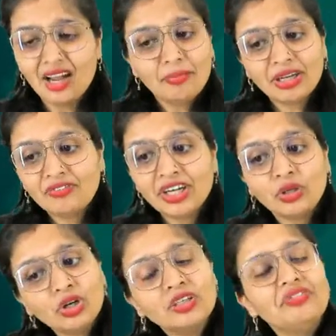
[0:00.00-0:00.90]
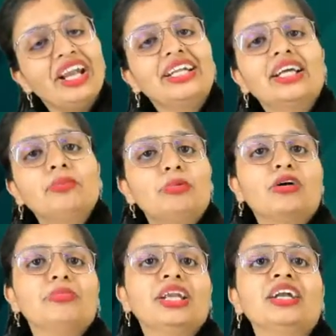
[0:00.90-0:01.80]
But we don't wait till
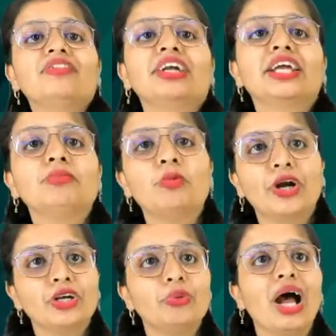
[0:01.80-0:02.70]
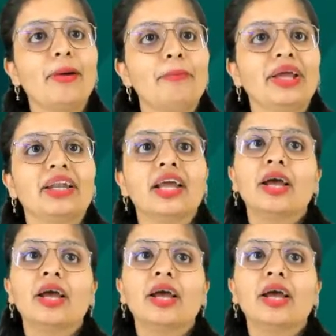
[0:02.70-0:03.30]
permanent wilting point to happen.